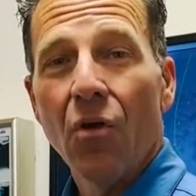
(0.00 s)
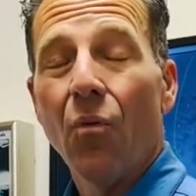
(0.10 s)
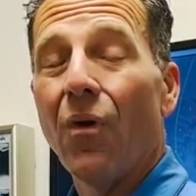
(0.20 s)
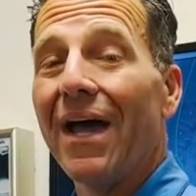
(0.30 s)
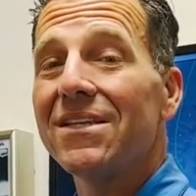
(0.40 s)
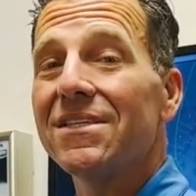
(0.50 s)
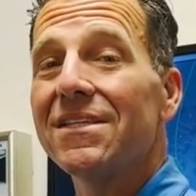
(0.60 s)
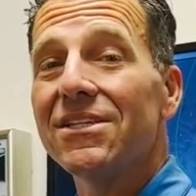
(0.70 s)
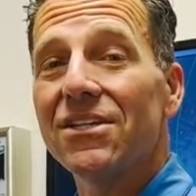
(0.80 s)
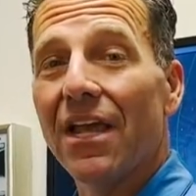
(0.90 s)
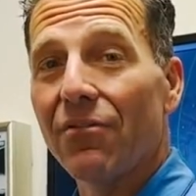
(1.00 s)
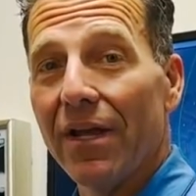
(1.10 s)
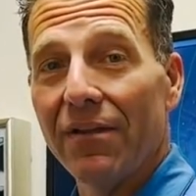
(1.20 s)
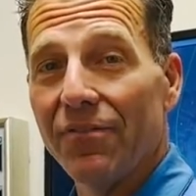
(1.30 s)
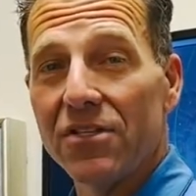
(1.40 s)
Why does it degenerate
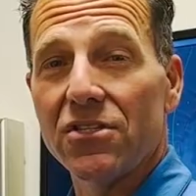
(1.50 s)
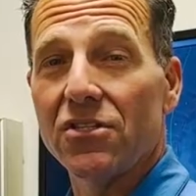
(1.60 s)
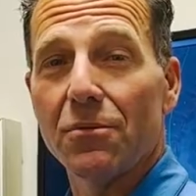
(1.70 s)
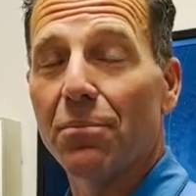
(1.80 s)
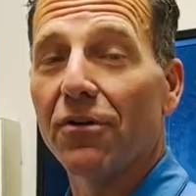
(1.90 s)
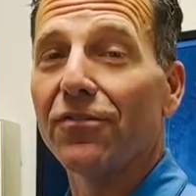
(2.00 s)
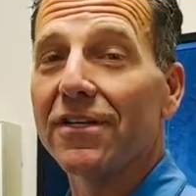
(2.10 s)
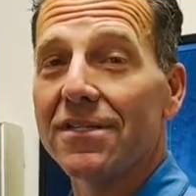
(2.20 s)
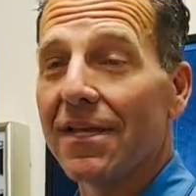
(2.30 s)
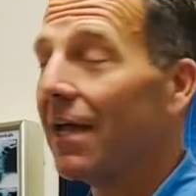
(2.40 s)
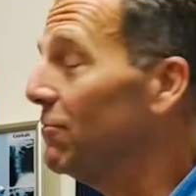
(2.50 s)
if it's such a perfect design?